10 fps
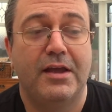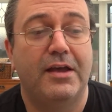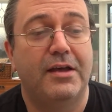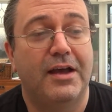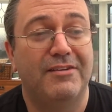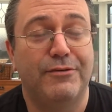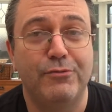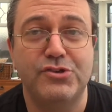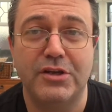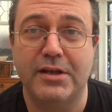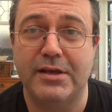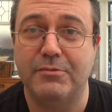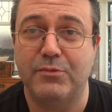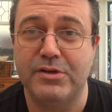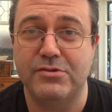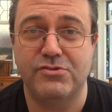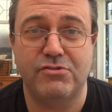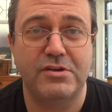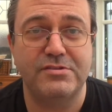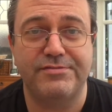Unfortunately, when you're
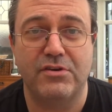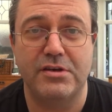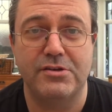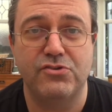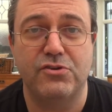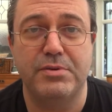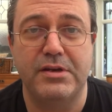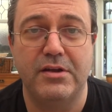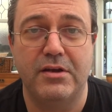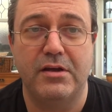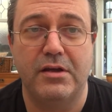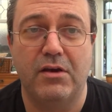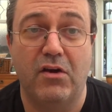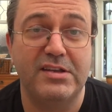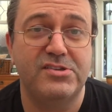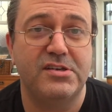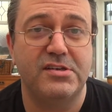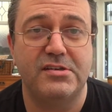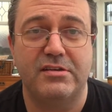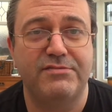trying to find a job in IT,
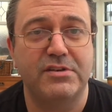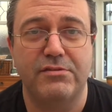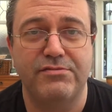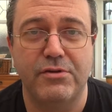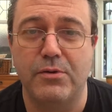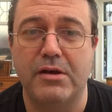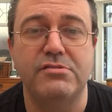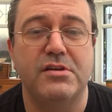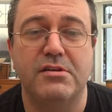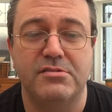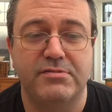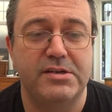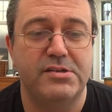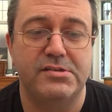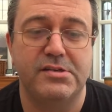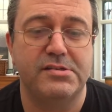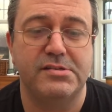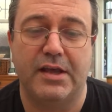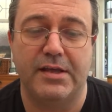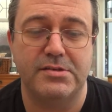you have to go through loads and loads of
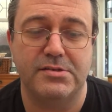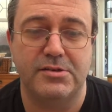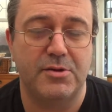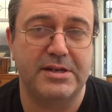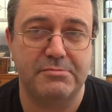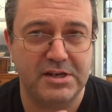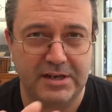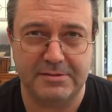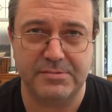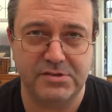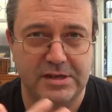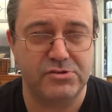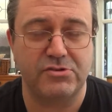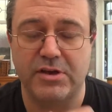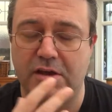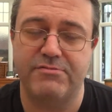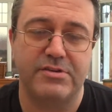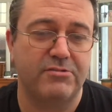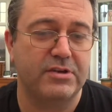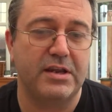agencies, and you end up telling them the same story over
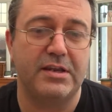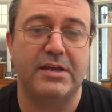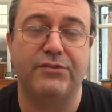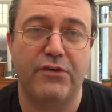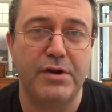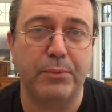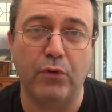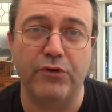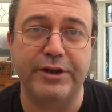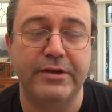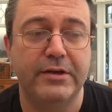and over again. It gets very boring.